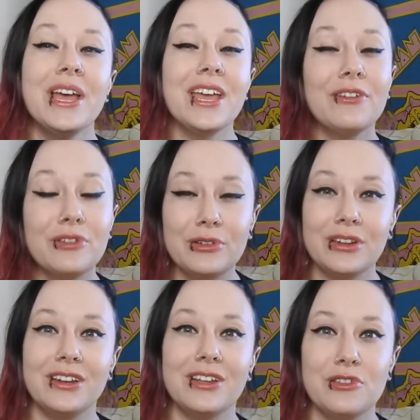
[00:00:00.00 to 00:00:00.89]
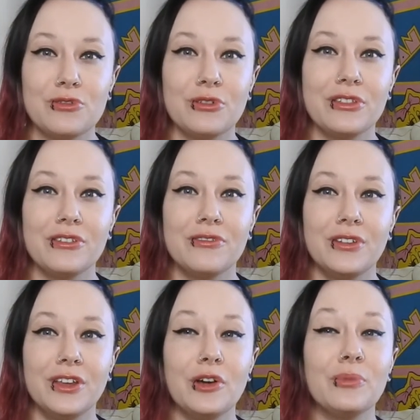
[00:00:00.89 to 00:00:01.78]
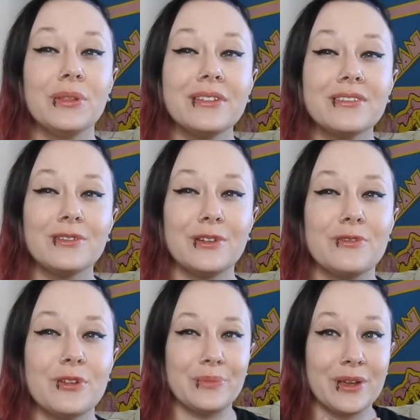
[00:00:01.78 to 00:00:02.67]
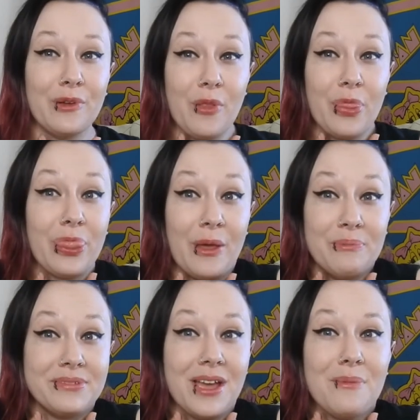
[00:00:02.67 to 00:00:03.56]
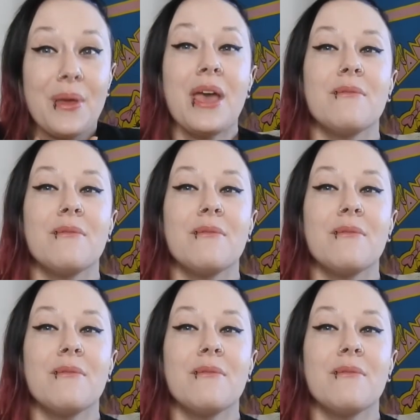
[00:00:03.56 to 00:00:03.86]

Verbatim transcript: If you did enjoy this video, please do give big old thumbs up.